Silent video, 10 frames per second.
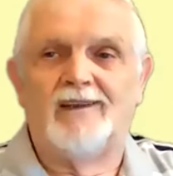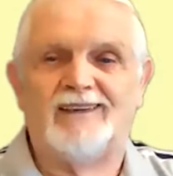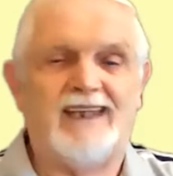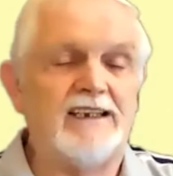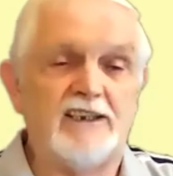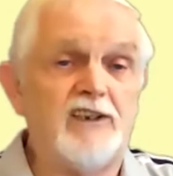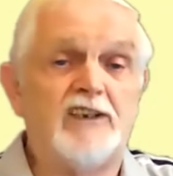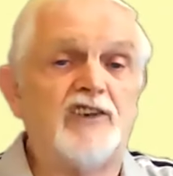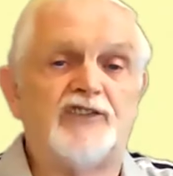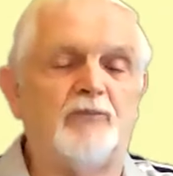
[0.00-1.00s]
an LED
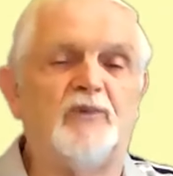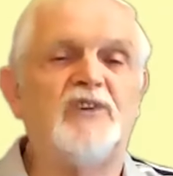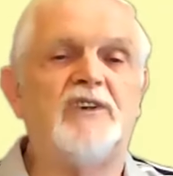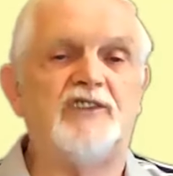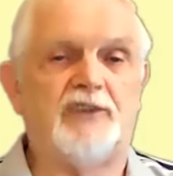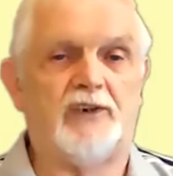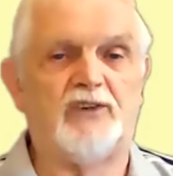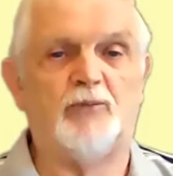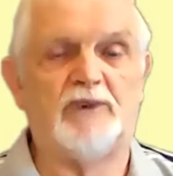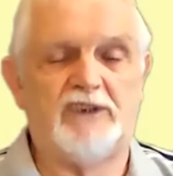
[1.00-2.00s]
or something, wouldn't you, in
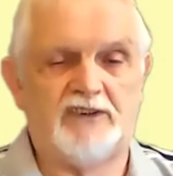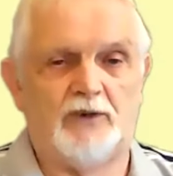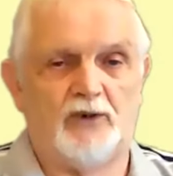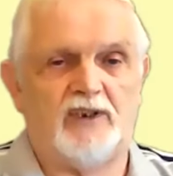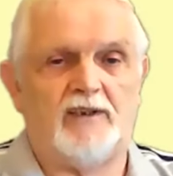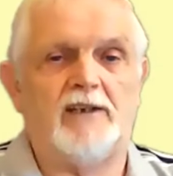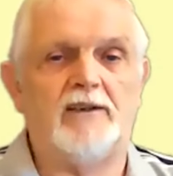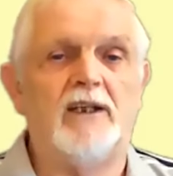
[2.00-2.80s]
circuit, but just look at that.